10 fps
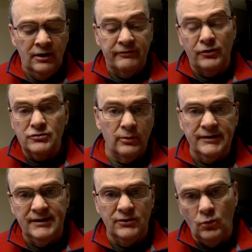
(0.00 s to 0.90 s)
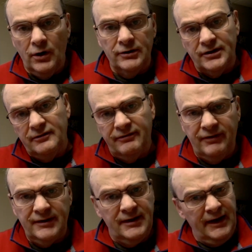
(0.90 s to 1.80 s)
First one didn't work, didn't
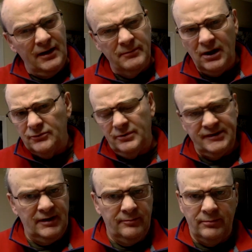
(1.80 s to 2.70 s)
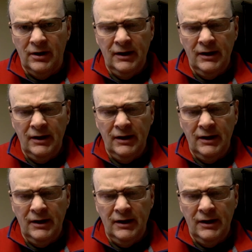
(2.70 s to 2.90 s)
fit. The L mount was not,